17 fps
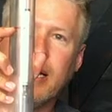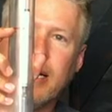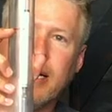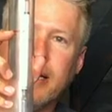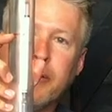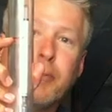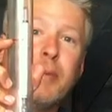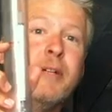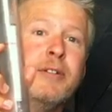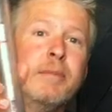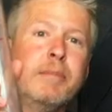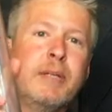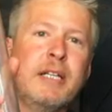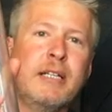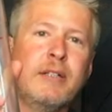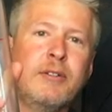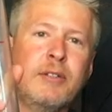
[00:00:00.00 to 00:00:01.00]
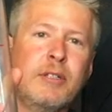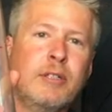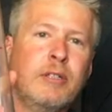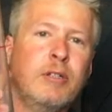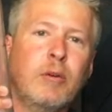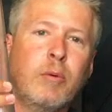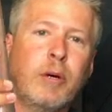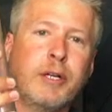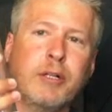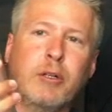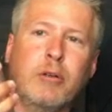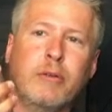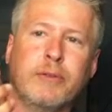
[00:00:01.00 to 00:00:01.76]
And the reason being is you don't want